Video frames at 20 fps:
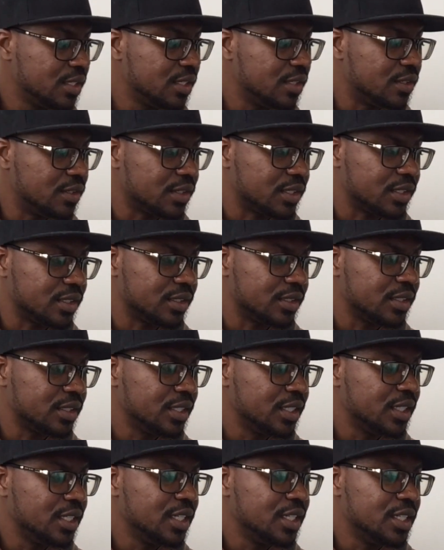okay,
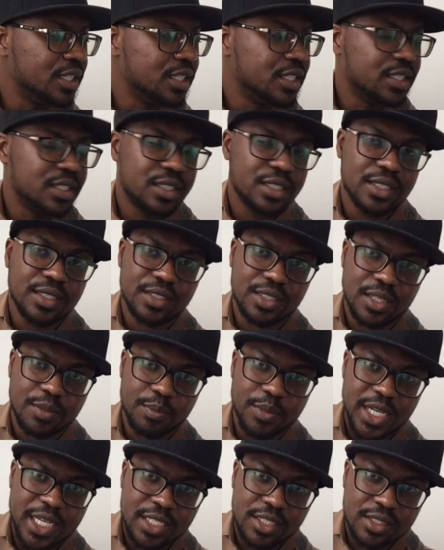it's a
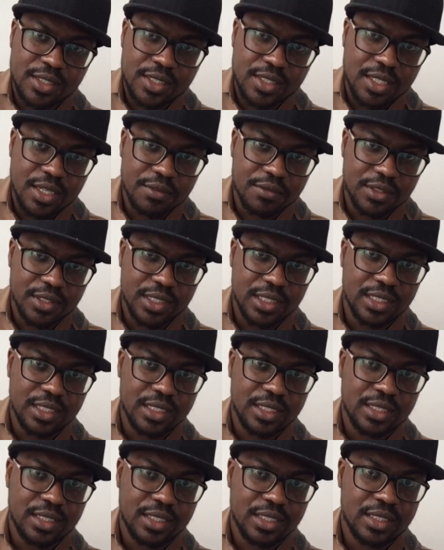major 7.
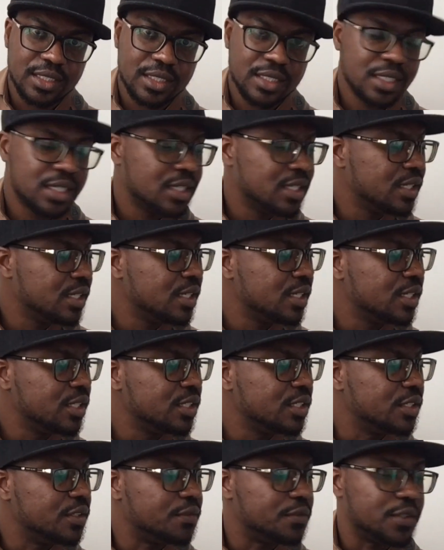
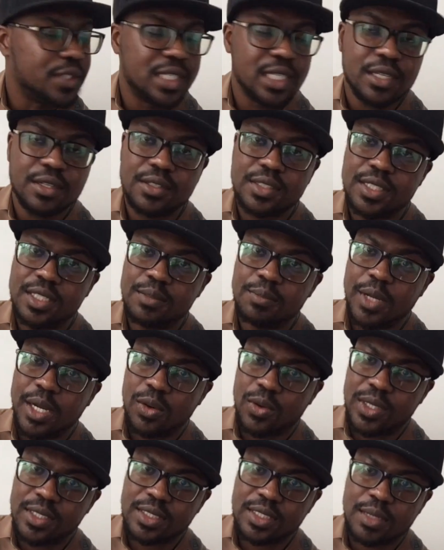If you decrease it by
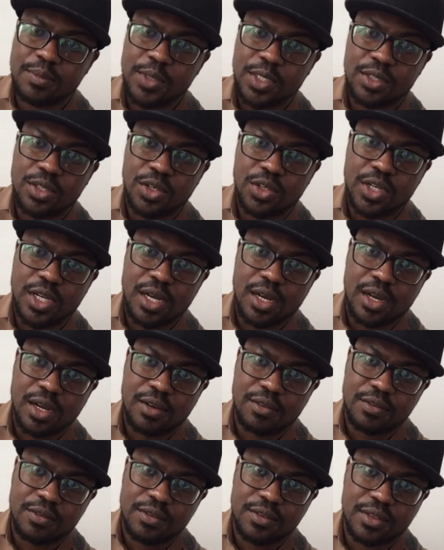one semitone, you have
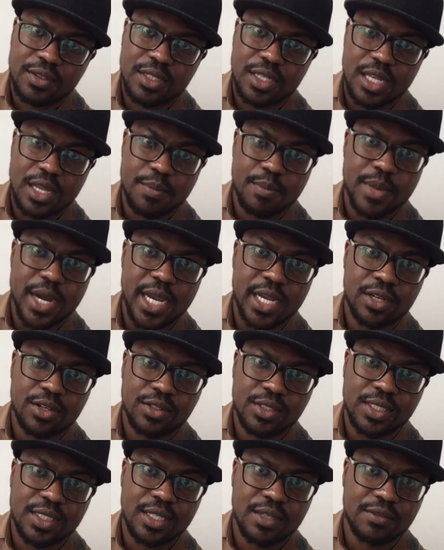a minor
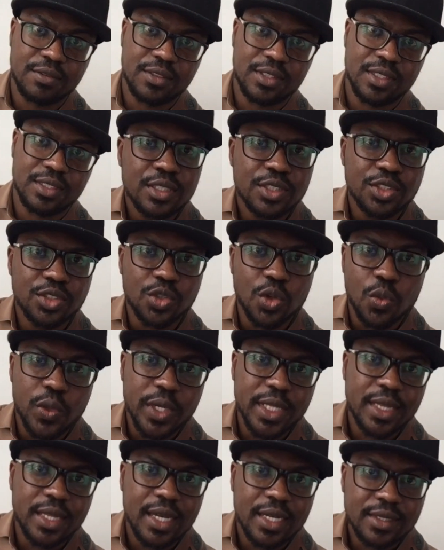7. So
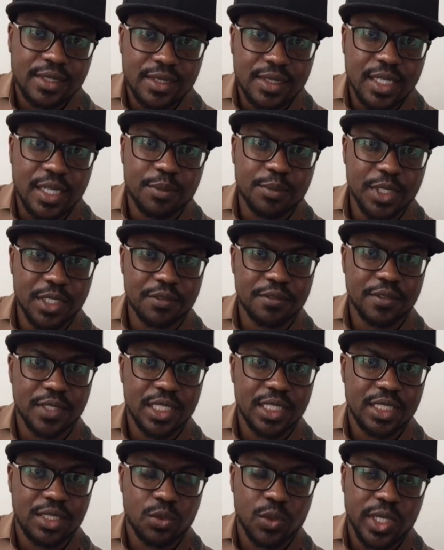with that same
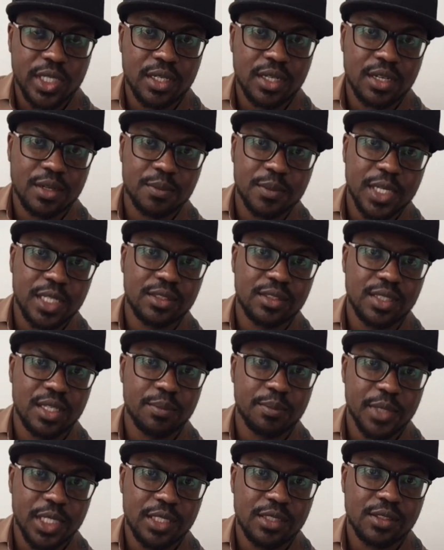definition, when you come back to the
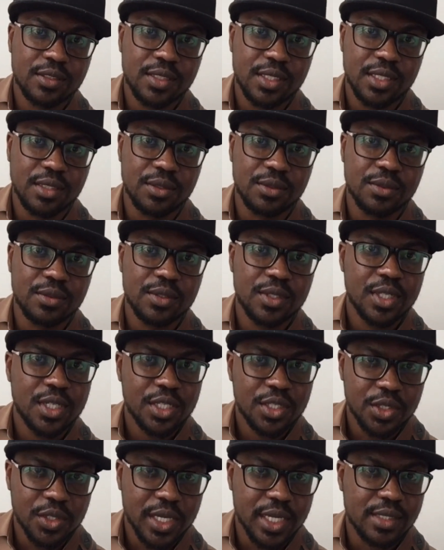major scale,
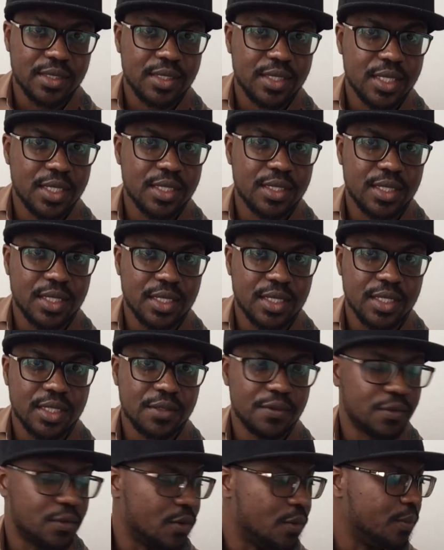you can see it in this
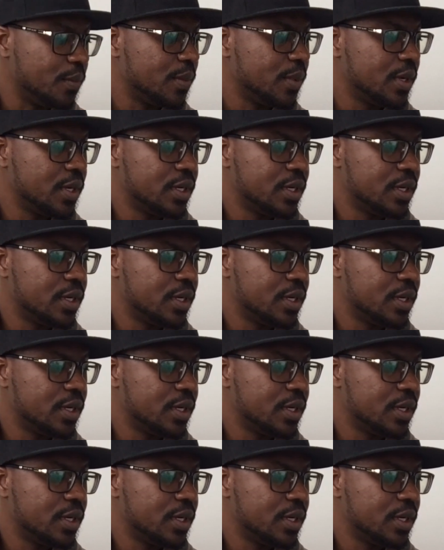form: